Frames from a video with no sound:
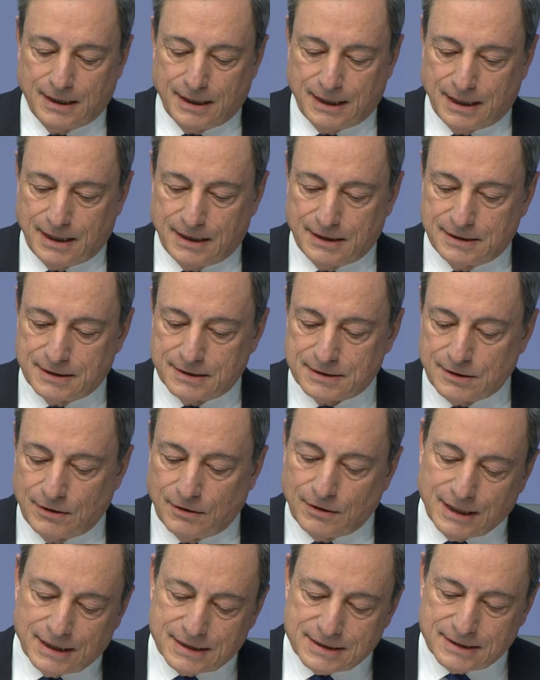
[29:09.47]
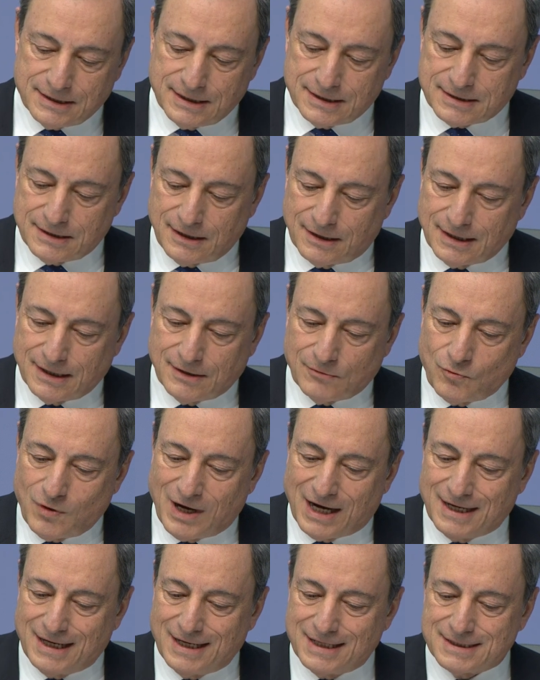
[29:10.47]
And so it's not that
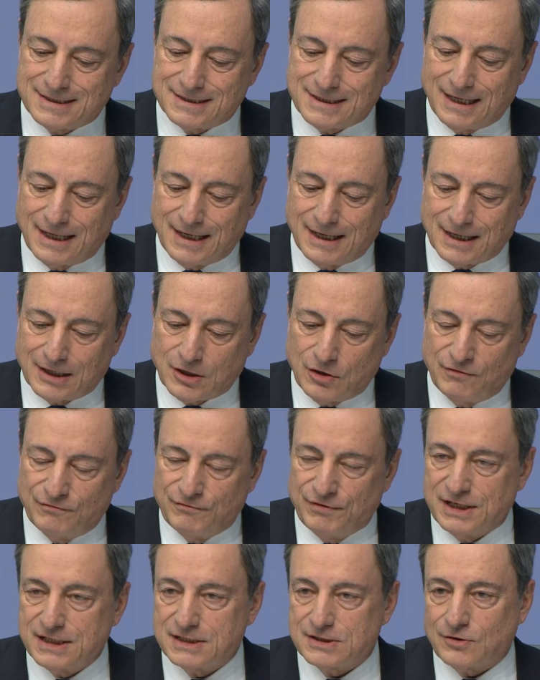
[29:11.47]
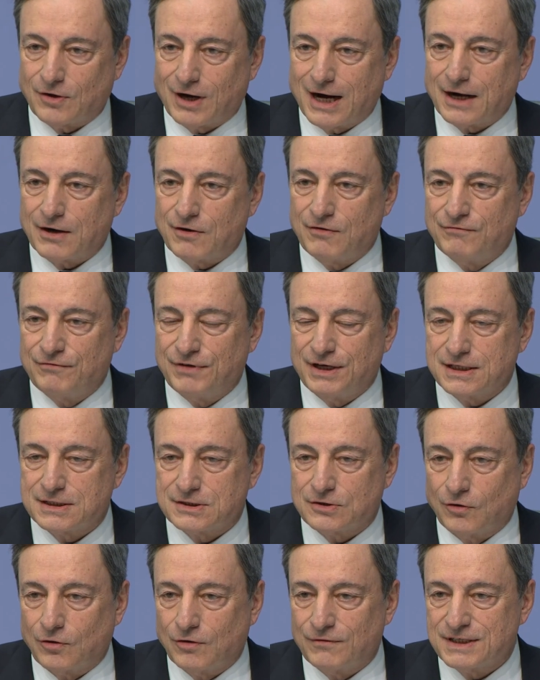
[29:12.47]
one is convinced or
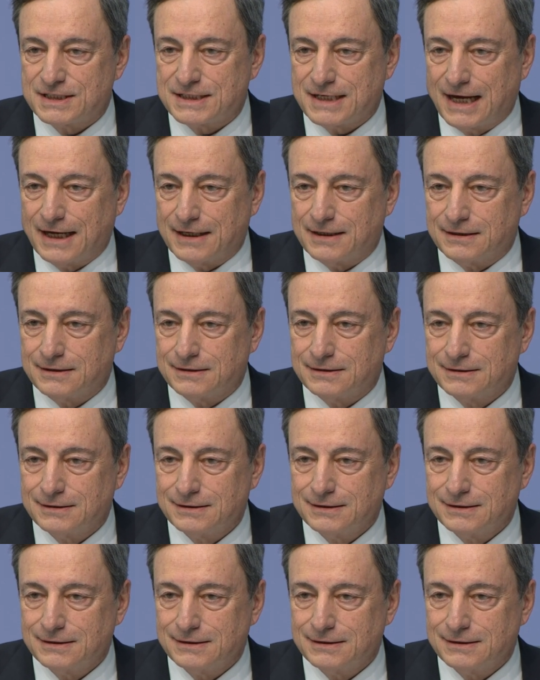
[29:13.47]
unconvinced all of a sudden.